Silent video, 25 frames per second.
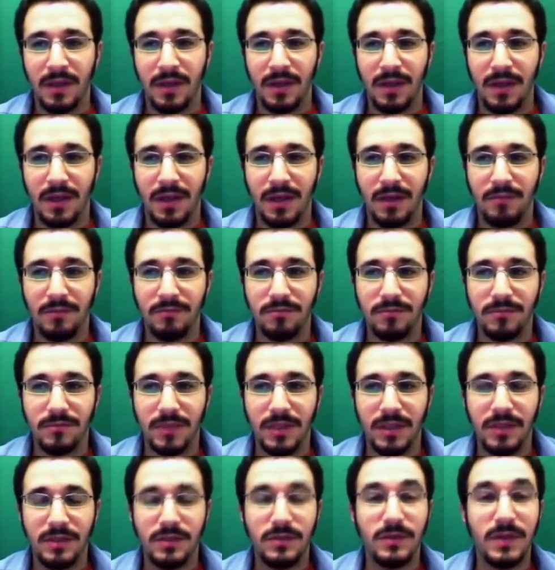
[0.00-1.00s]

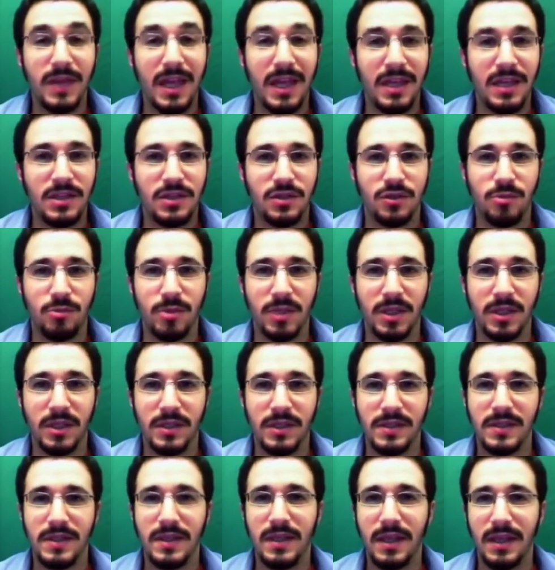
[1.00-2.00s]
nature,
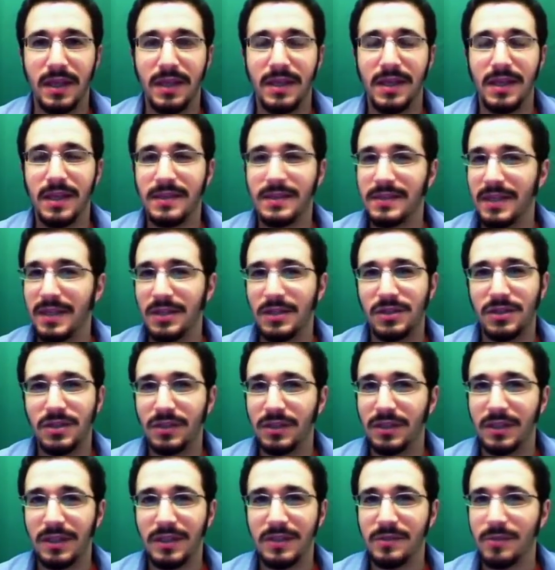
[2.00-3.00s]
because
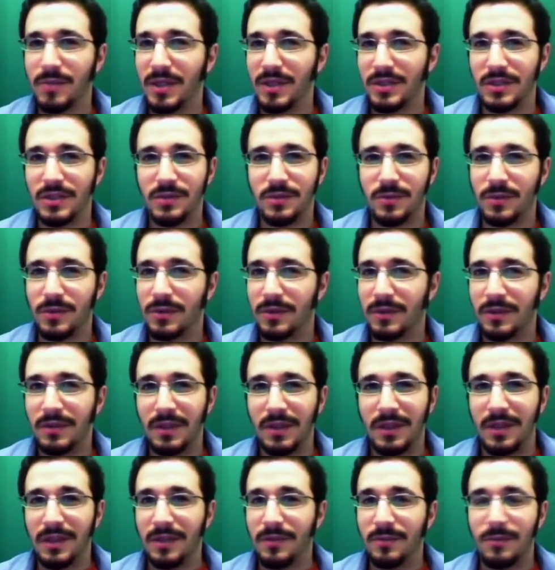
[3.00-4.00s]
essentially, as much as we're,
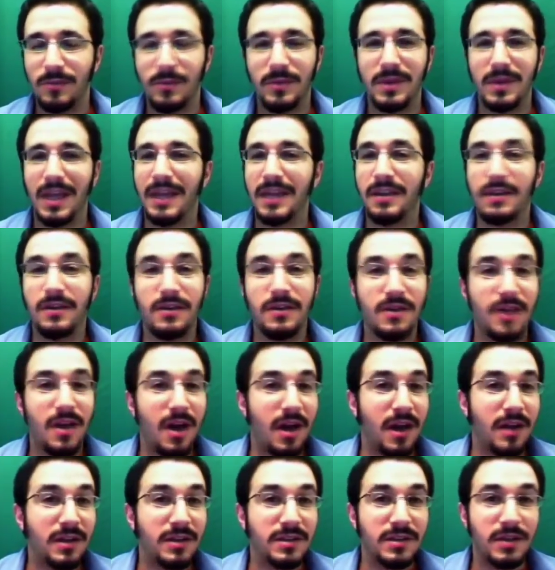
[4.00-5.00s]
like it or
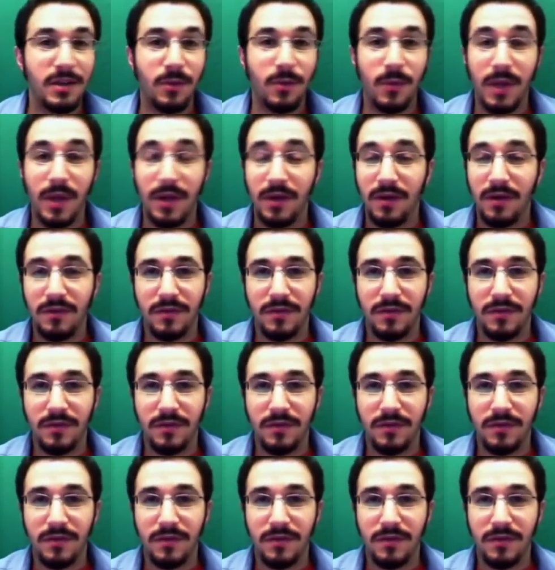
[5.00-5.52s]
not, aware